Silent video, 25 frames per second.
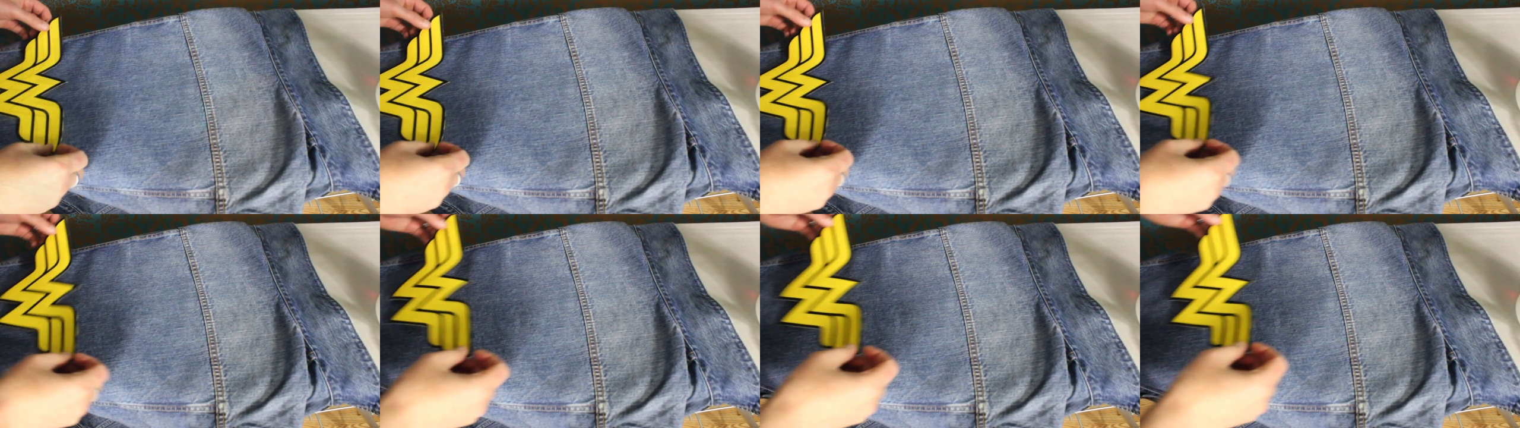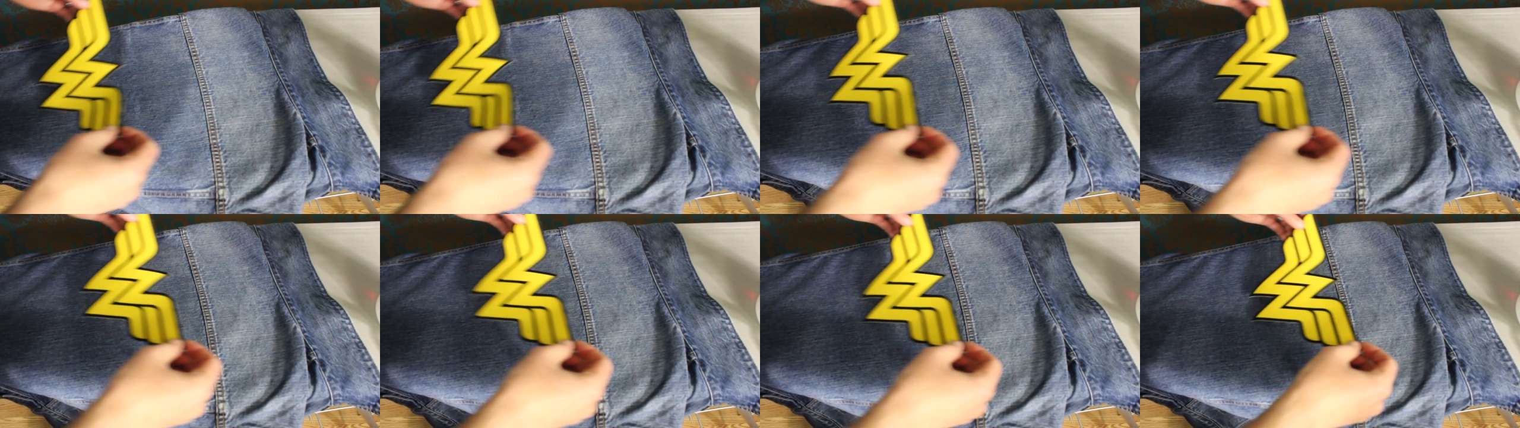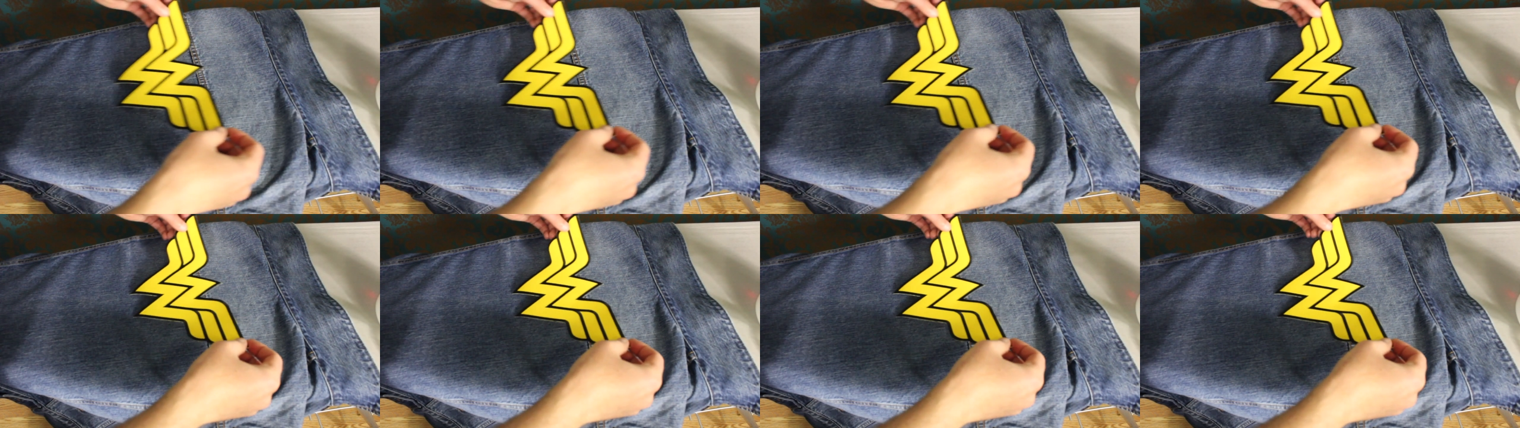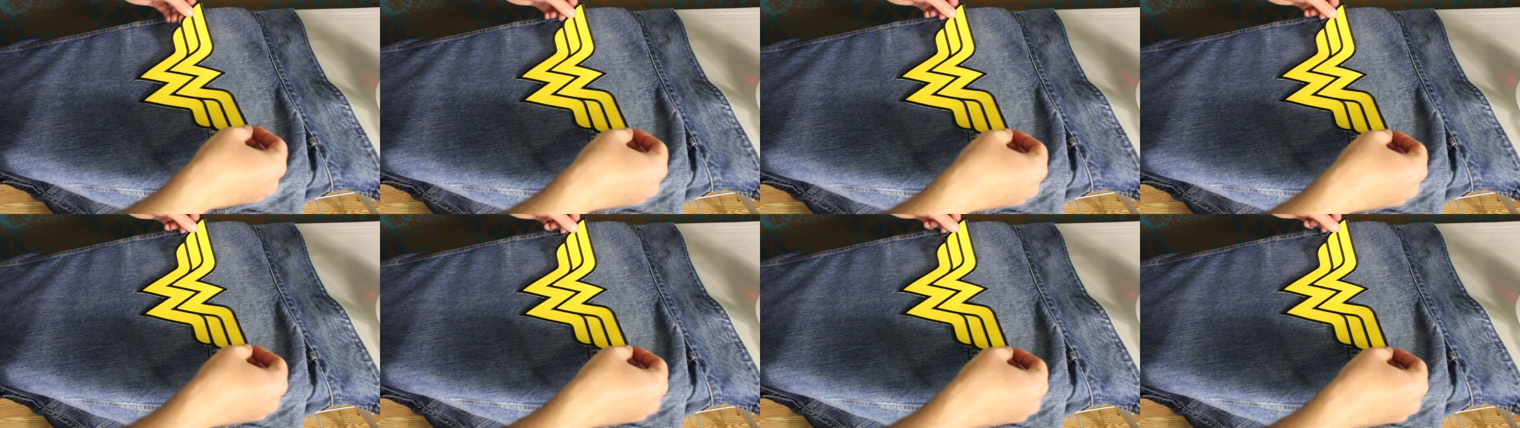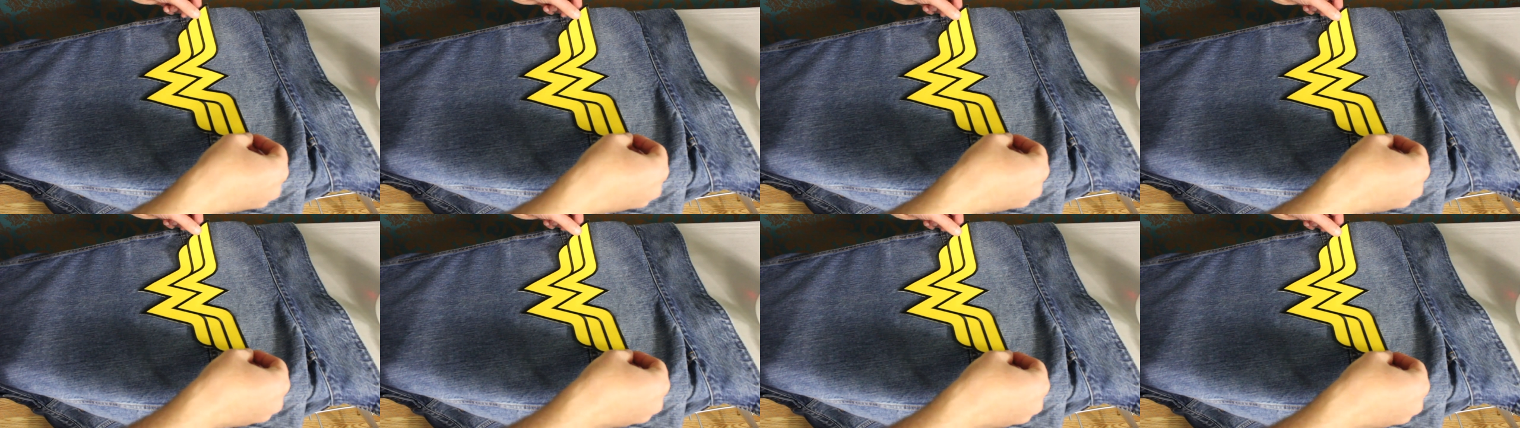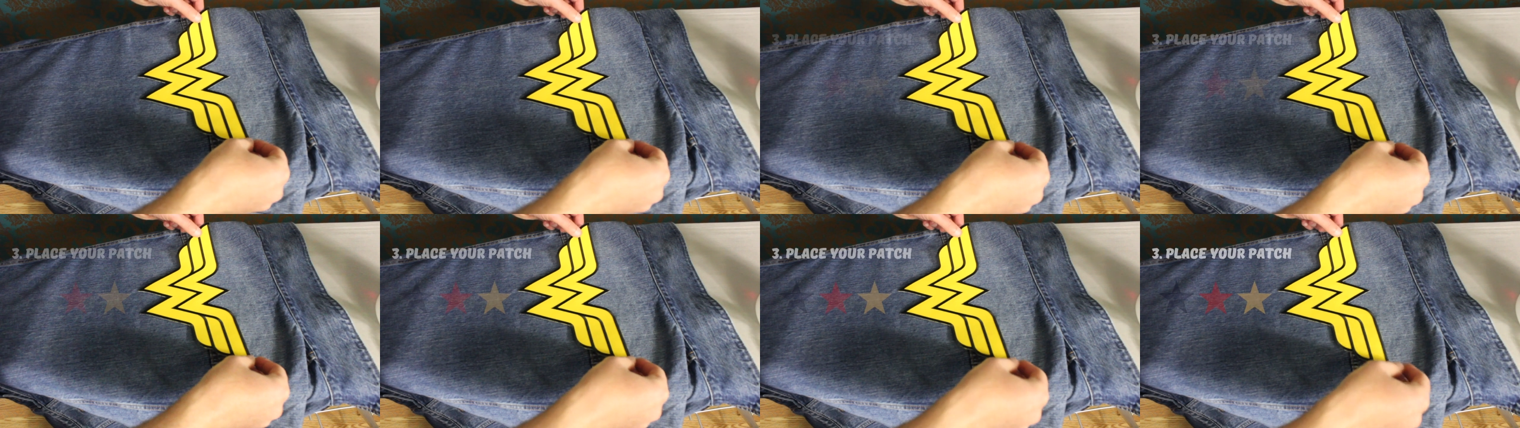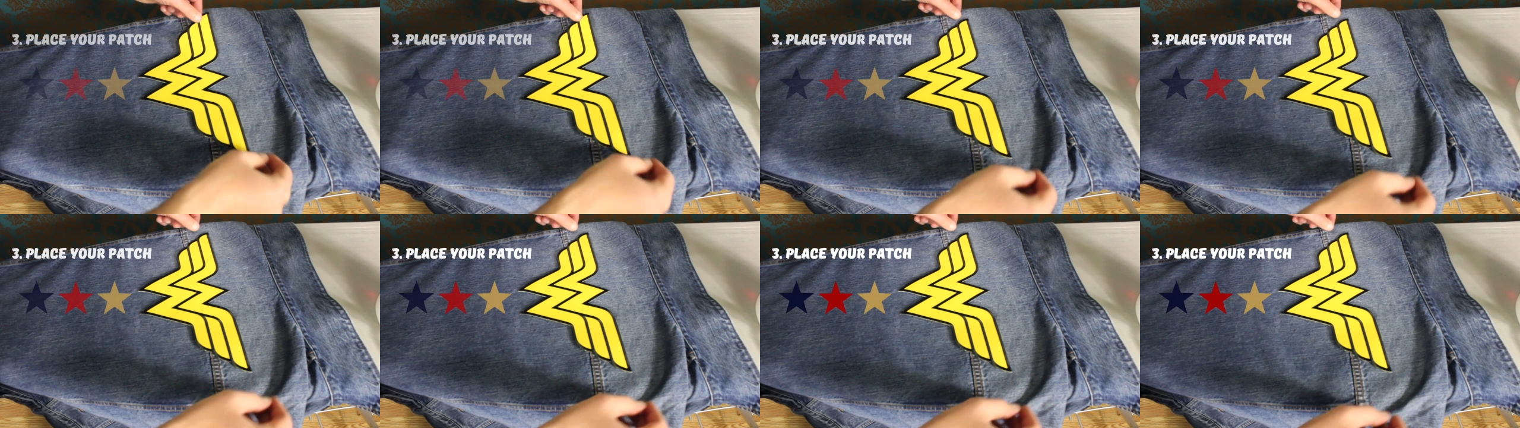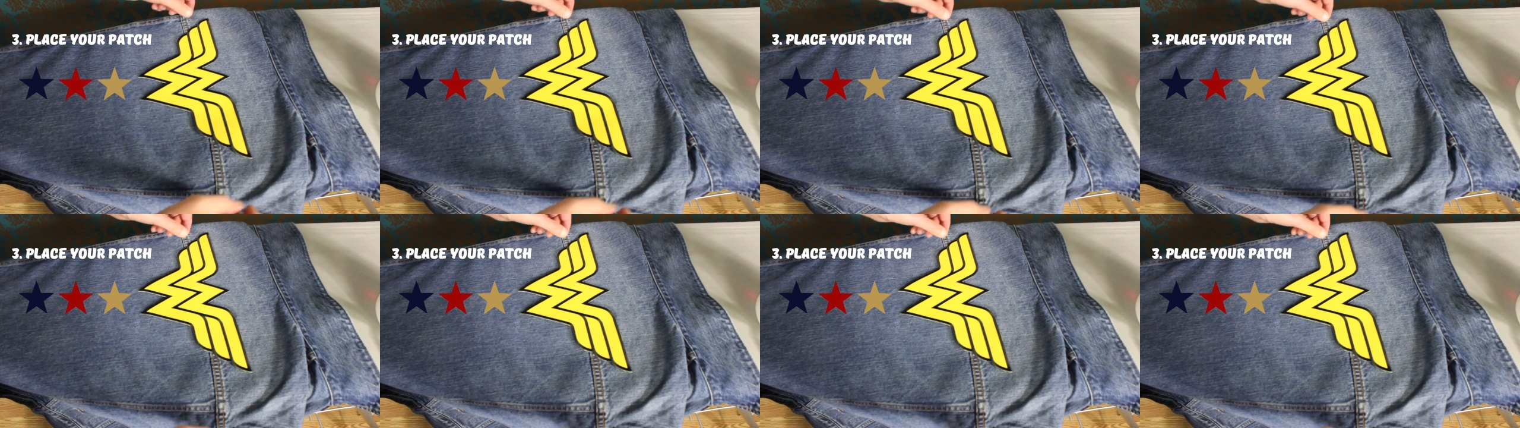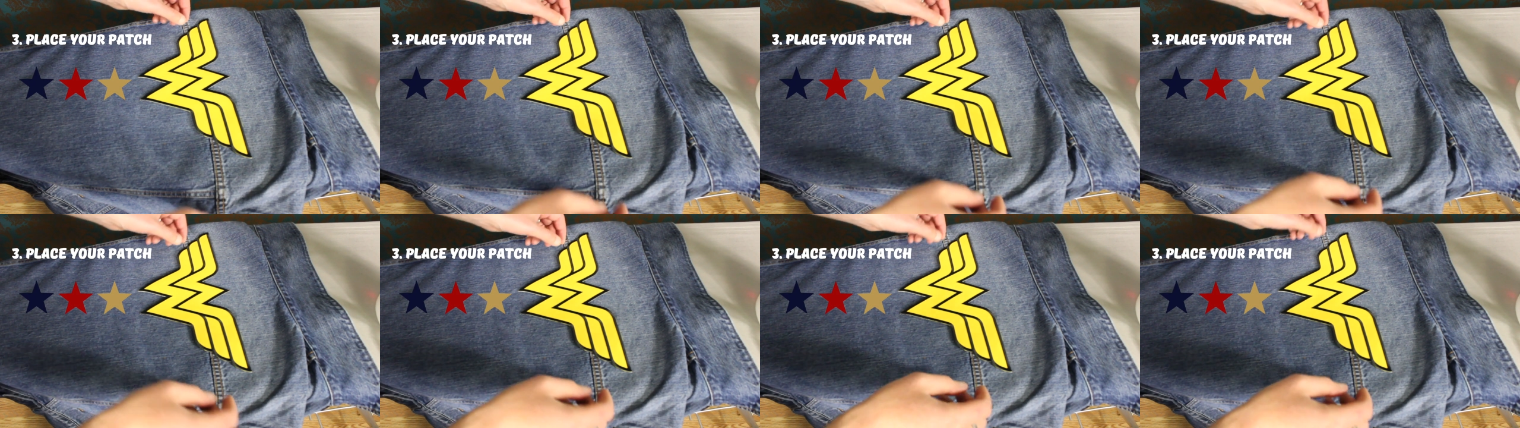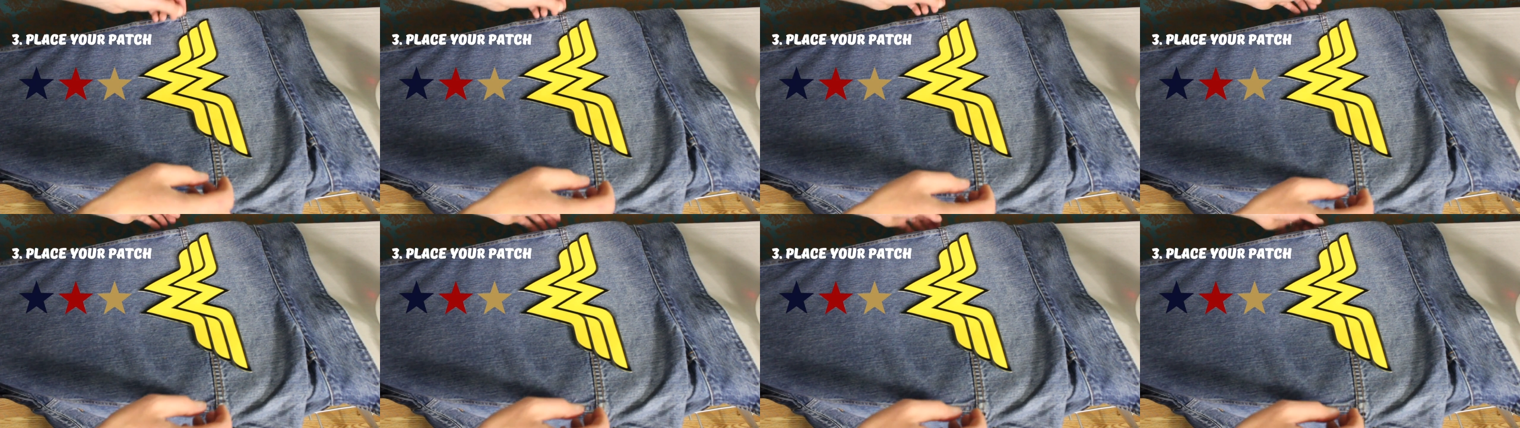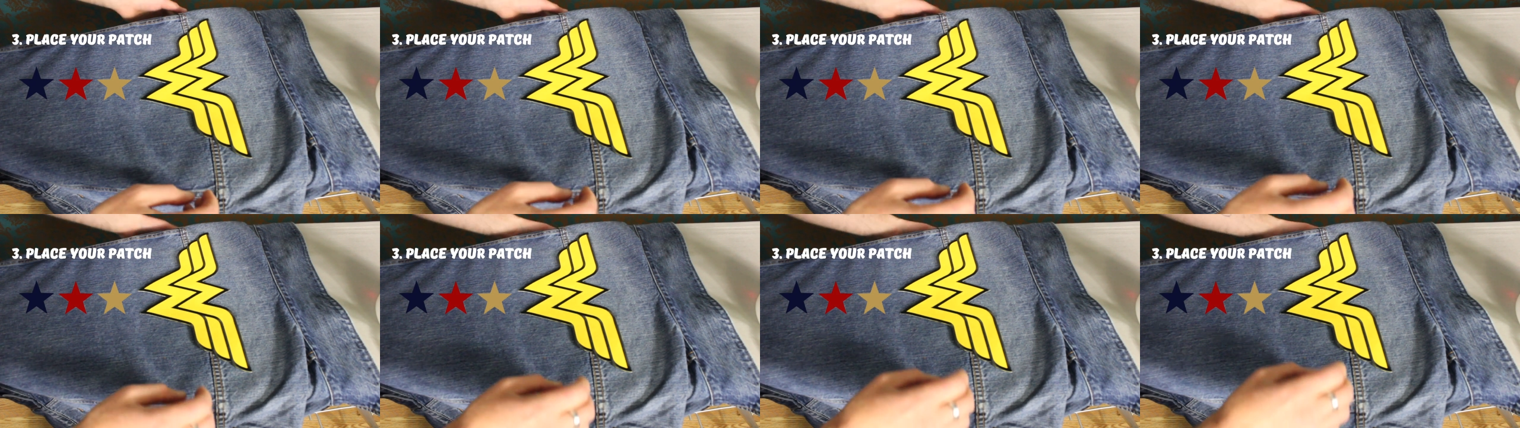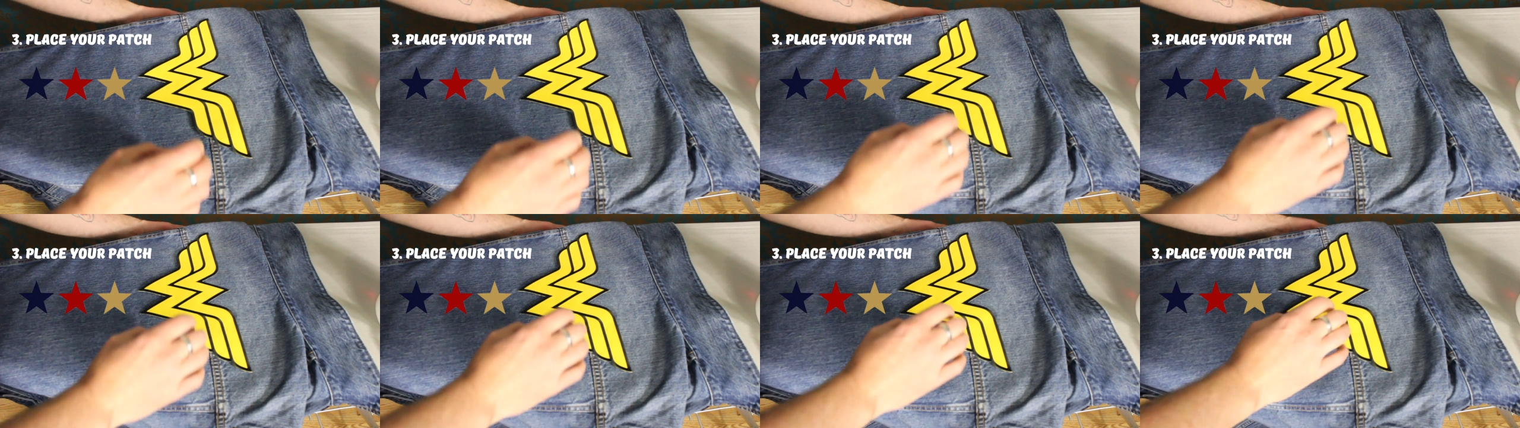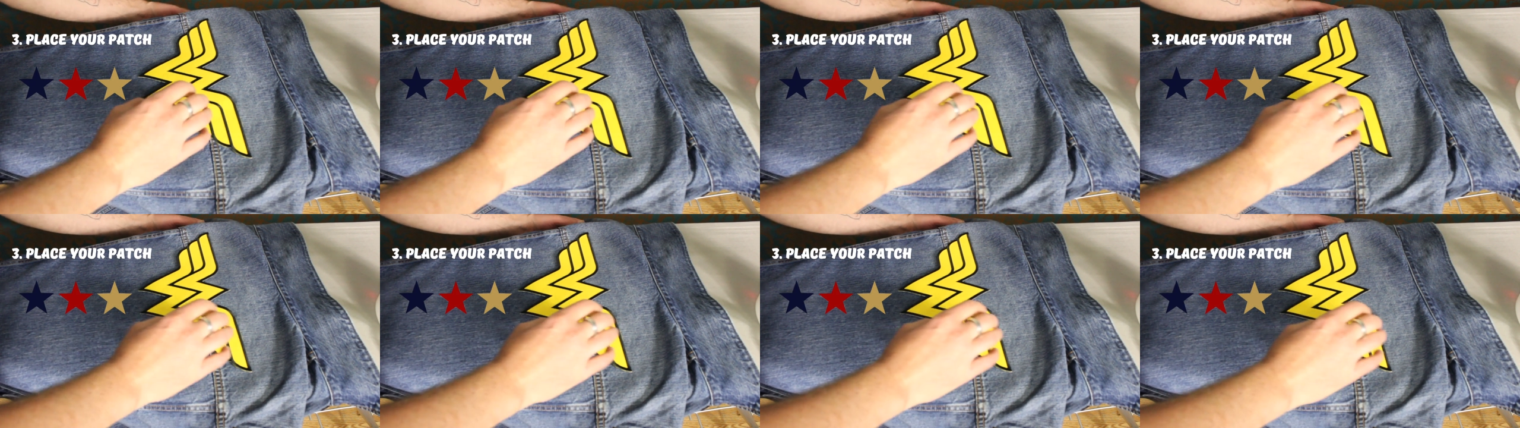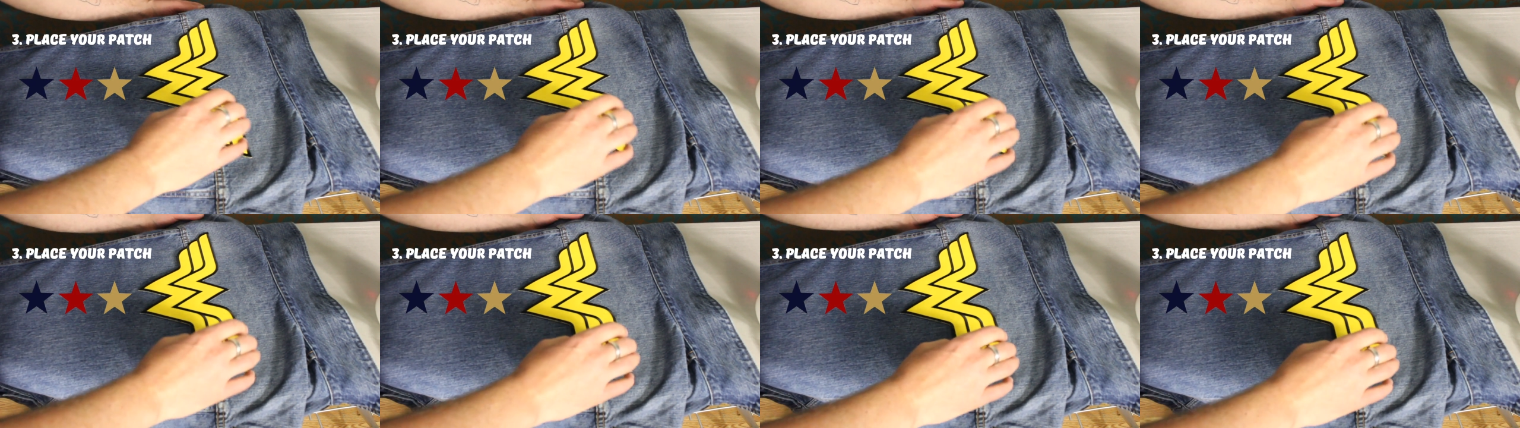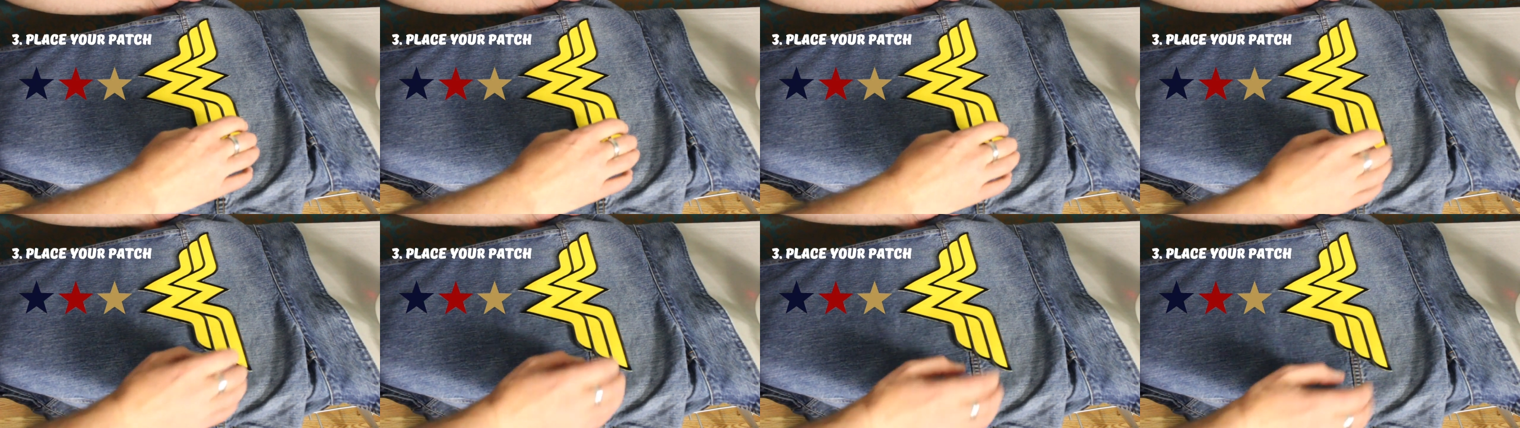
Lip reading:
[unreadable: no face in view]